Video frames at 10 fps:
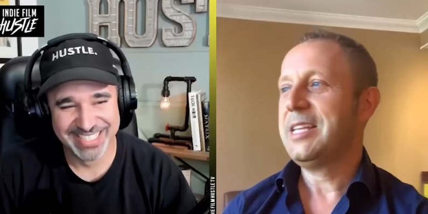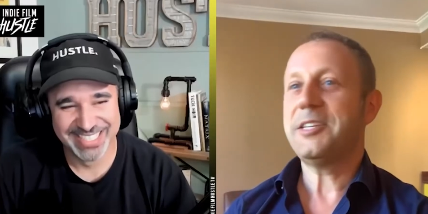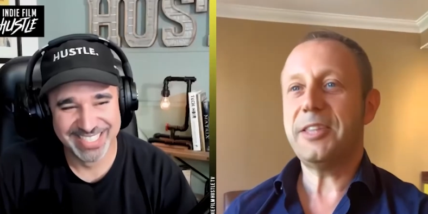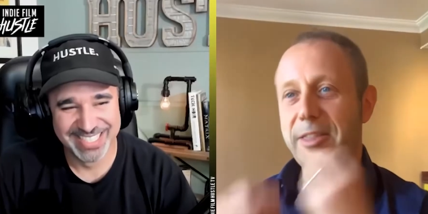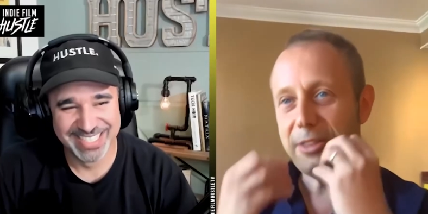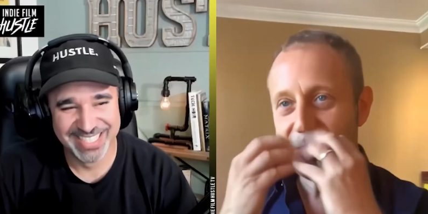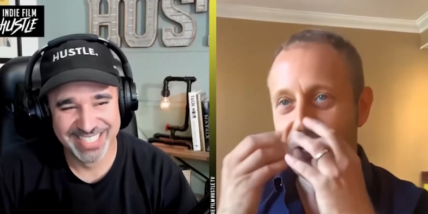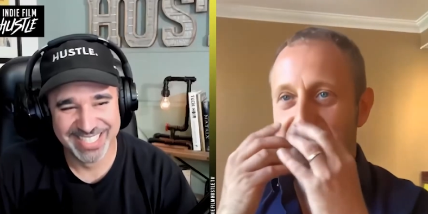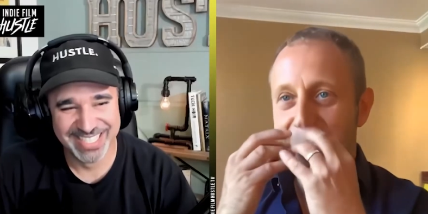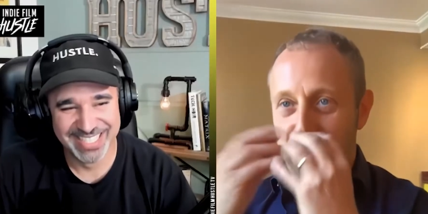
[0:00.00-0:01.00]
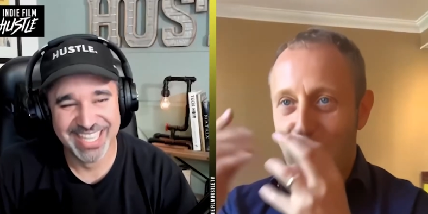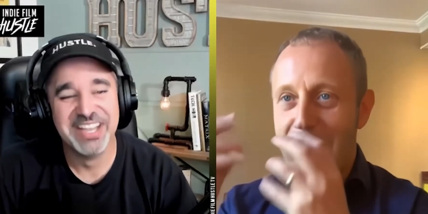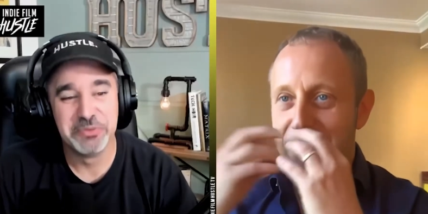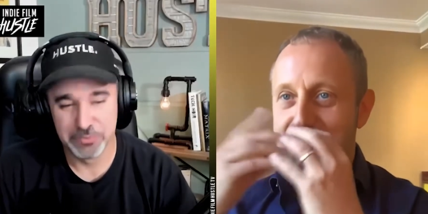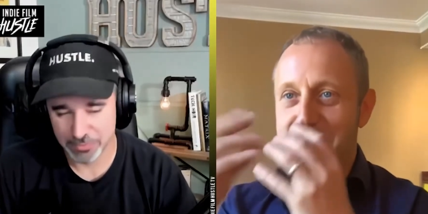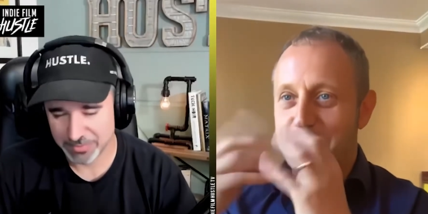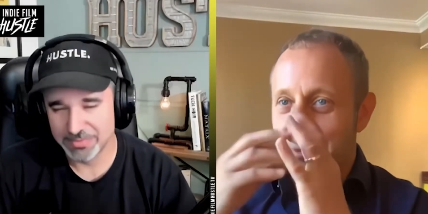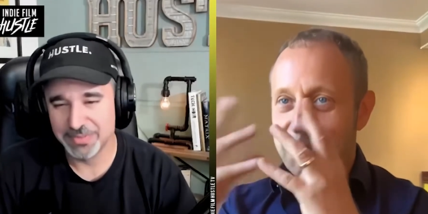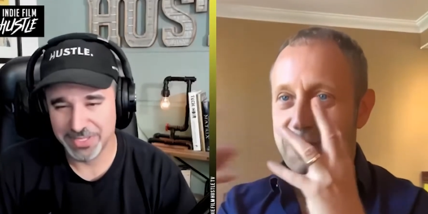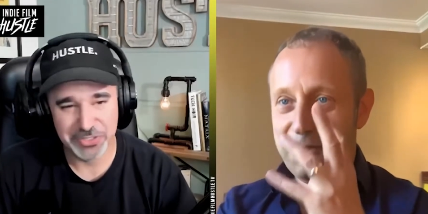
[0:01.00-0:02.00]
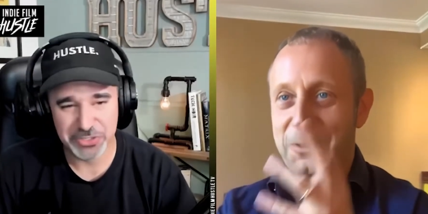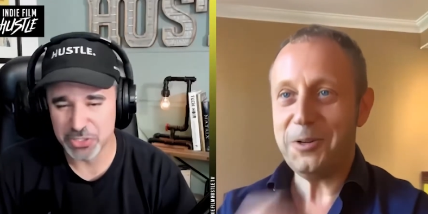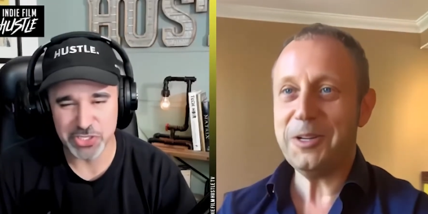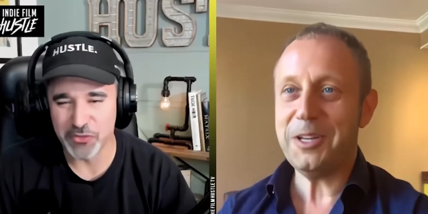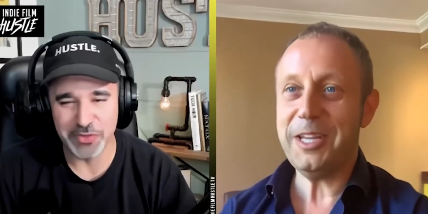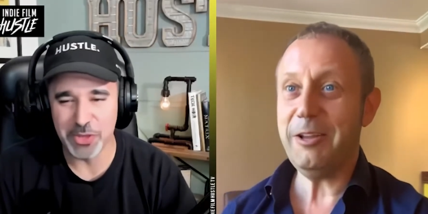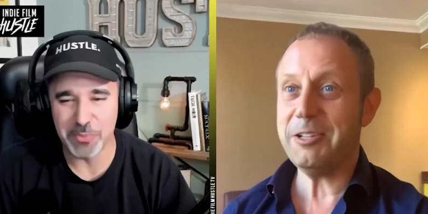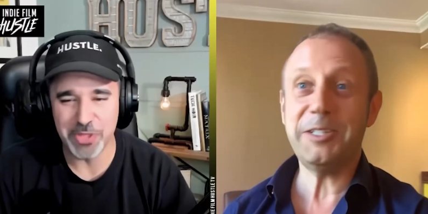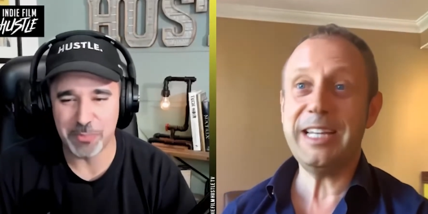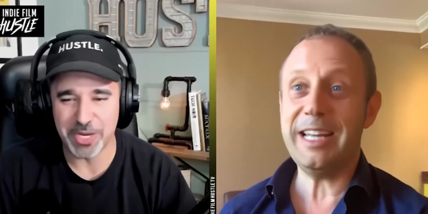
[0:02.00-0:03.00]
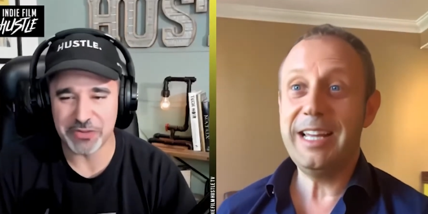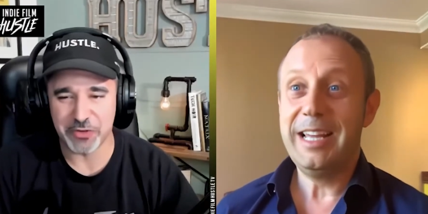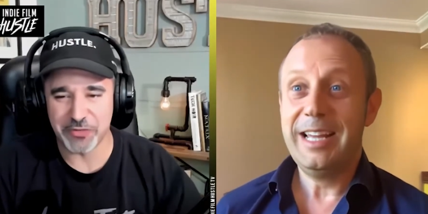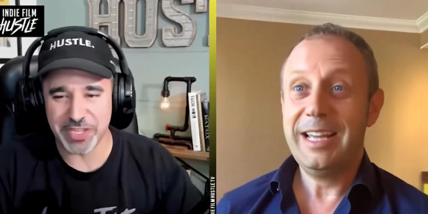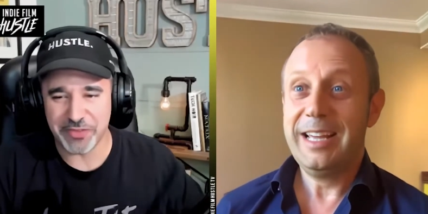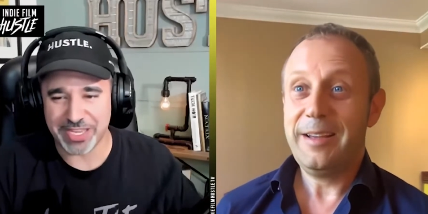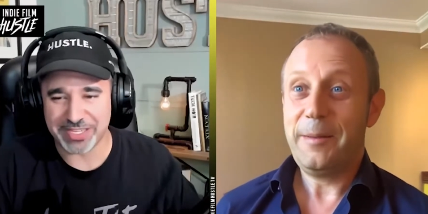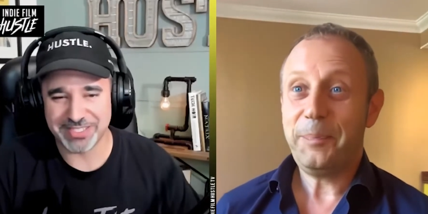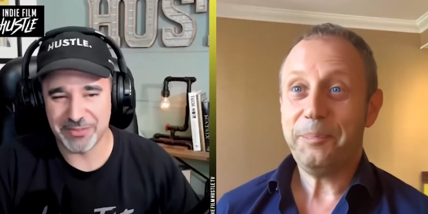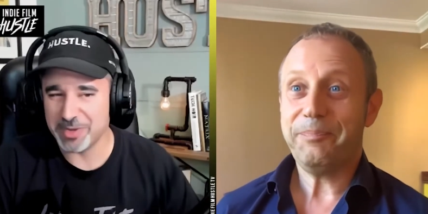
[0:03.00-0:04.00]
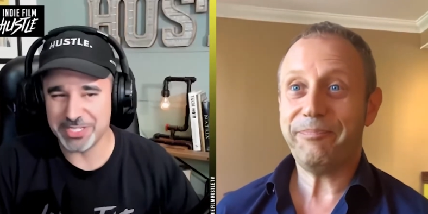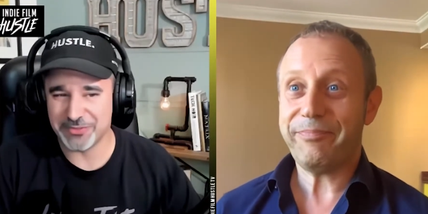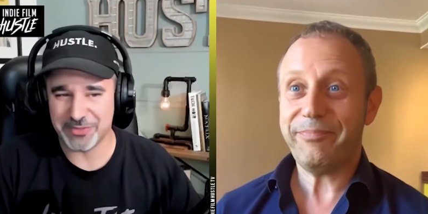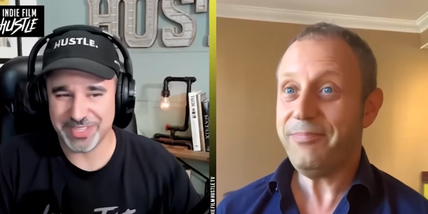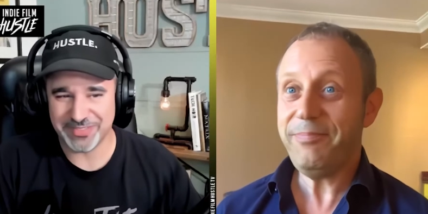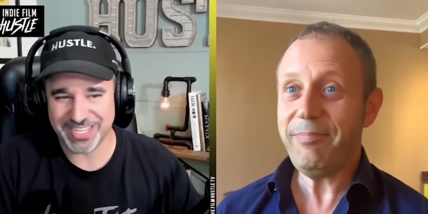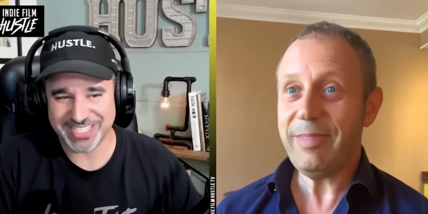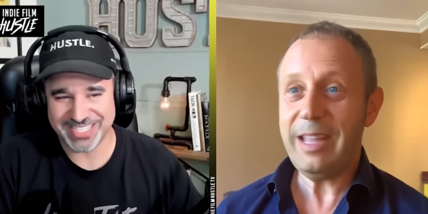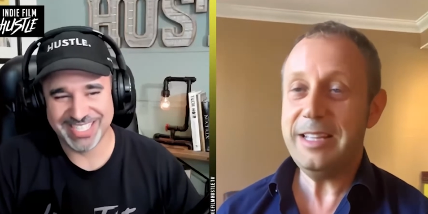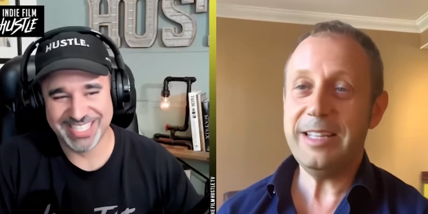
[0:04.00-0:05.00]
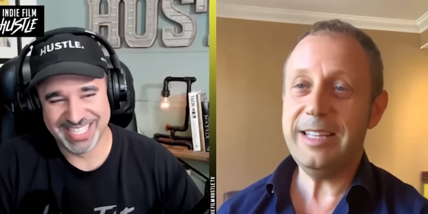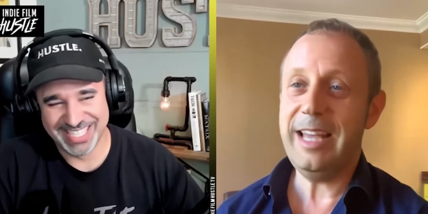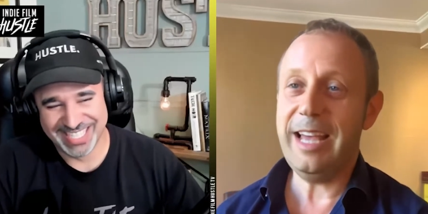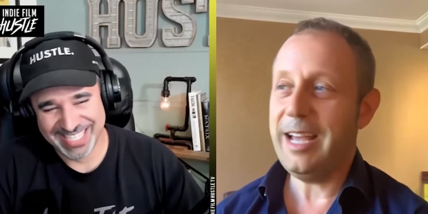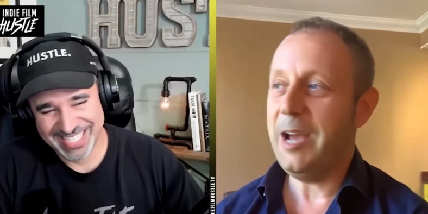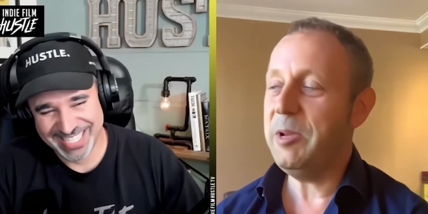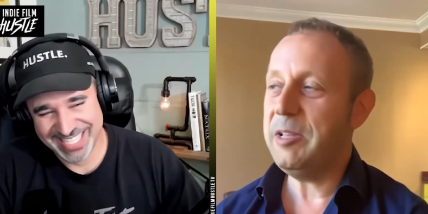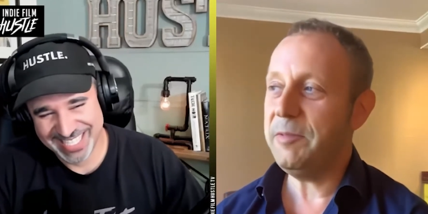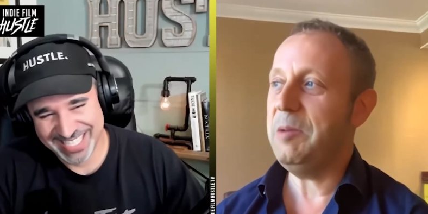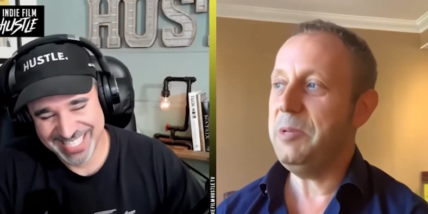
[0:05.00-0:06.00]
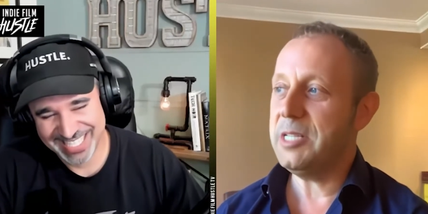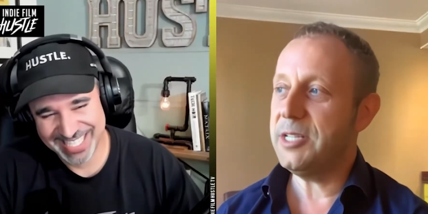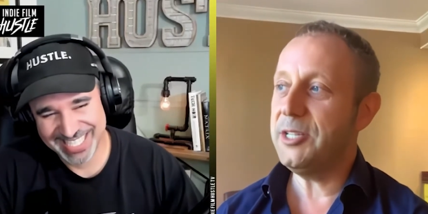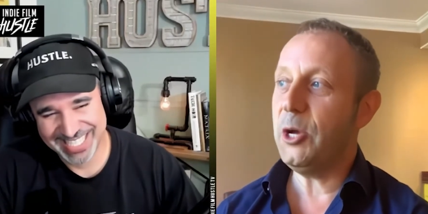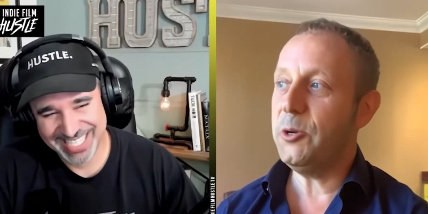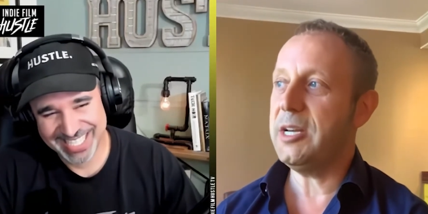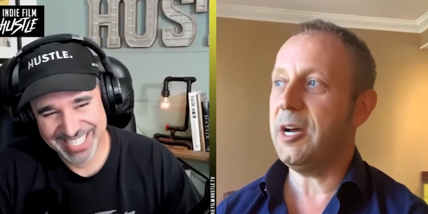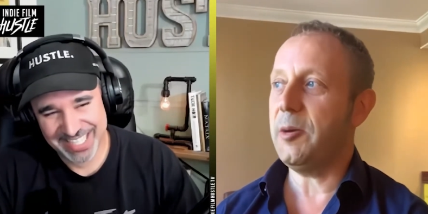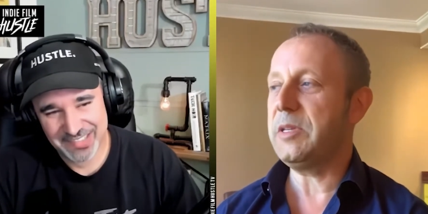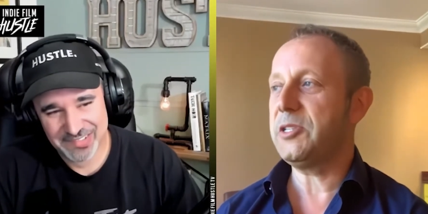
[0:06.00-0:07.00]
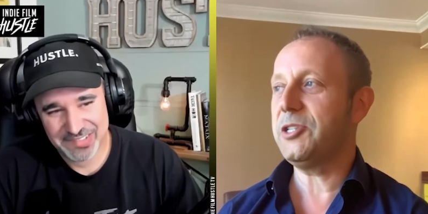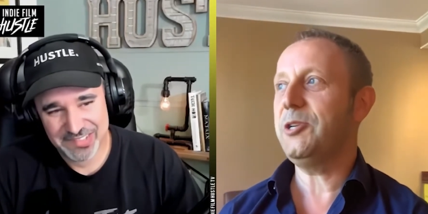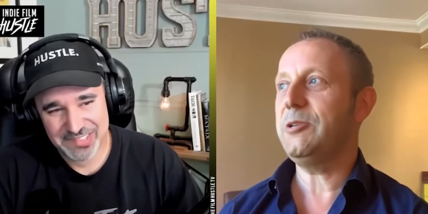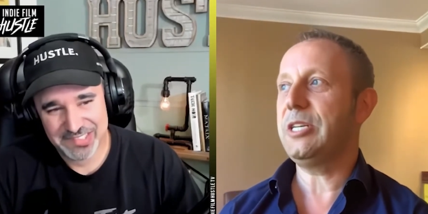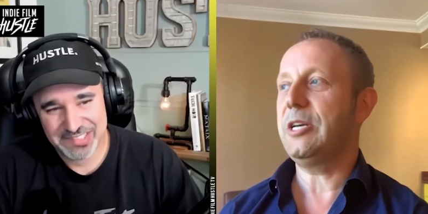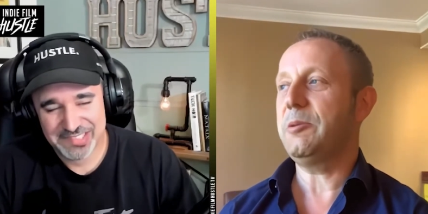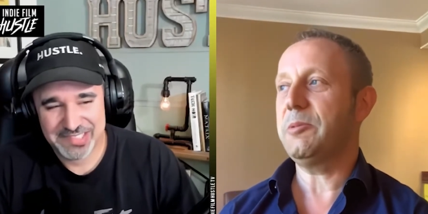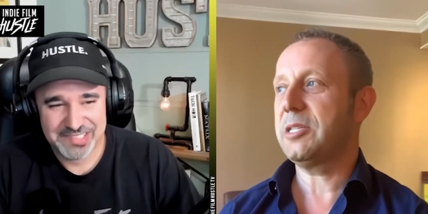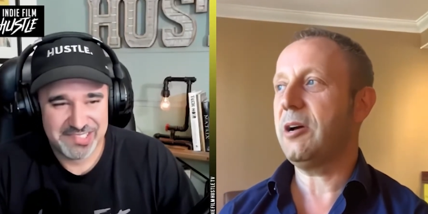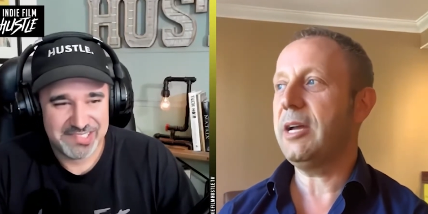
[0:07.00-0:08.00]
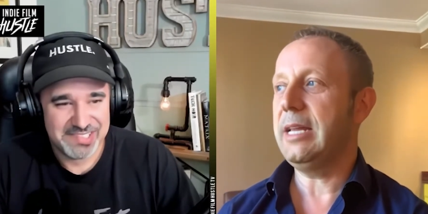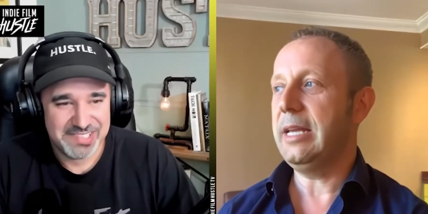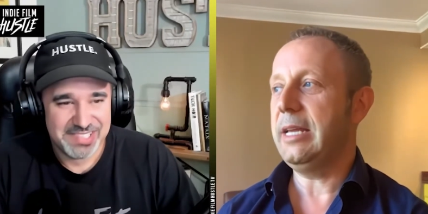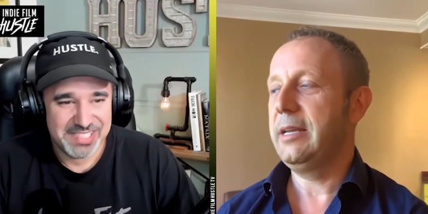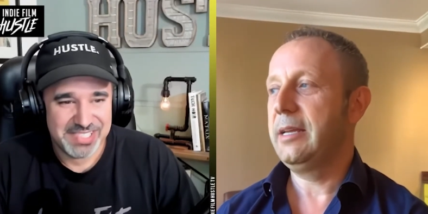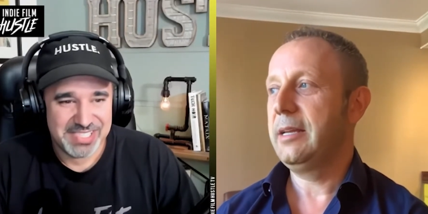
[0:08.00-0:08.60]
Speaker 1: So that, so that their breath was all sort of because there's no, no,
Speaker 2: no budget for VFX, no budget for VFX.
Speaker 1: Yeah, and we and we snowed up a studio that was tiny,